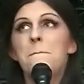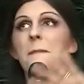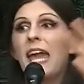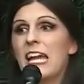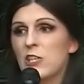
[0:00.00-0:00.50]

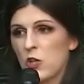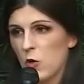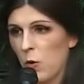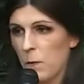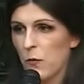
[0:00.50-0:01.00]
major
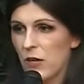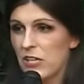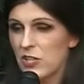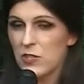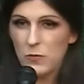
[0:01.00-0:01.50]

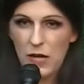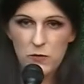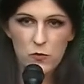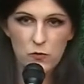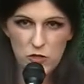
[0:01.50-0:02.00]
corporations when I
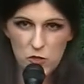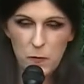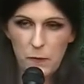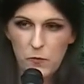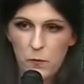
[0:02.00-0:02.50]
was a
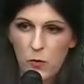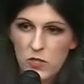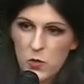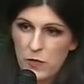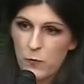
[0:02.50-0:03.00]
newspaper reporter
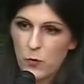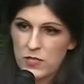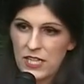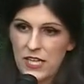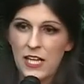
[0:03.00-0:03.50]
in
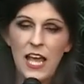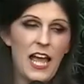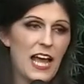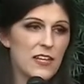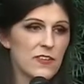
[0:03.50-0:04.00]
2014,
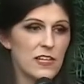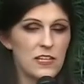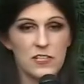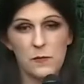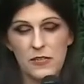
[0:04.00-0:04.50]
as in
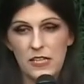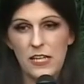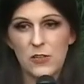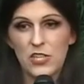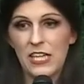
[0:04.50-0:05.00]
Dominion
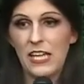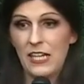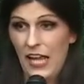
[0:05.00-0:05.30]
Energy and